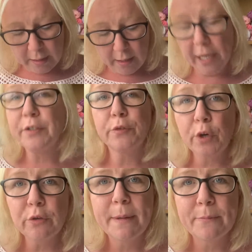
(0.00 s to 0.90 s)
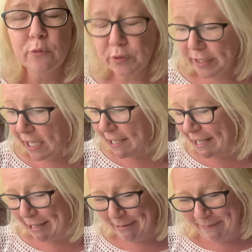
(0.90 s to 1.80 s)
I do not remember ordering this.
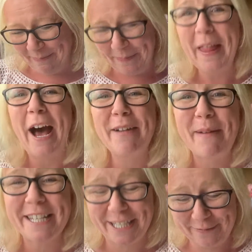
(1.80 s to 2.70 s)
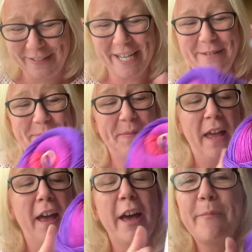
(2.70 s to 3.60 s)
I must have done.
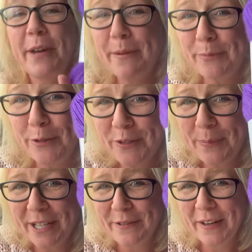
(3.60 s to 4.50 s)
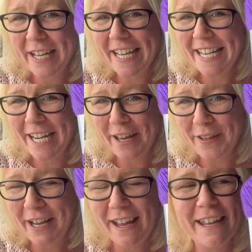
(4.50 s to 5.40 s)
But I bought the butterfly in
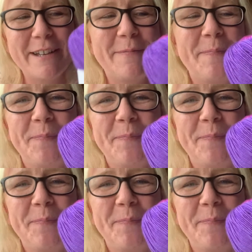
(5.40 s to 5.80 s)
another colour.